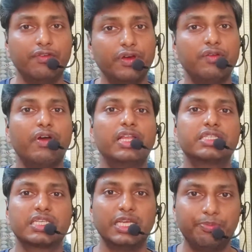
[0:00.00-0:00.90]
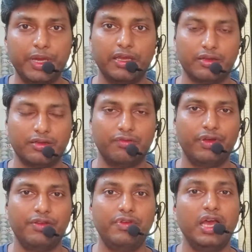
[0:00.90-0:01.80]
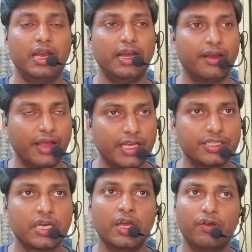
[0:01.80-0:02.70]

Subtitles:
Even while sleeping, when we are at rest,